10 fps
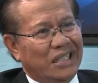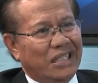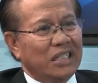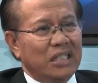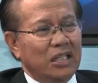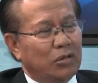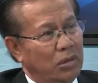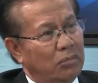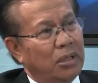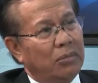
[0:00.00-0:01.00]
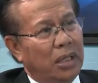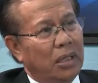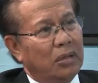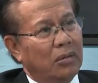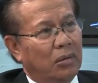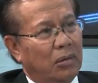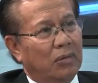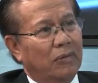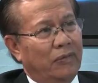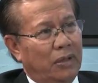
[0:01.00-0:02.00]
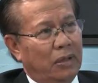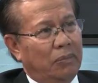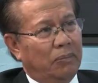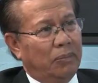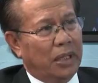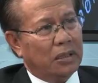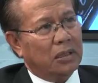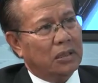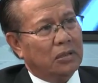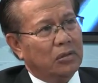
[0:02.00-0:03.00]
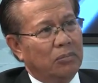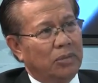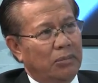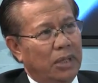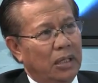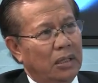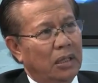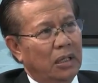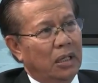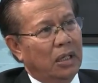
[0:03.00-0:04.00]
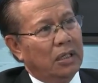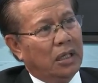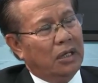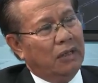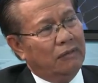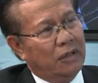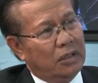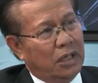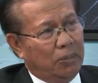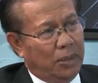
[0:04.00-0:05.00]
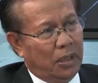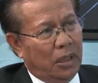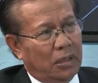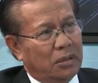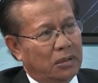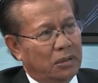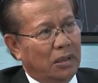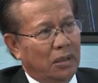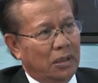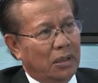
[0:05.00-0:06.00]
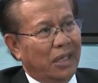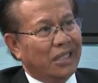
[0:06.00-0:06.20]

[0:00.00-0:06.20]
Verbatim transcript: easy to implement or very practical to implement and can even jeopardize uh,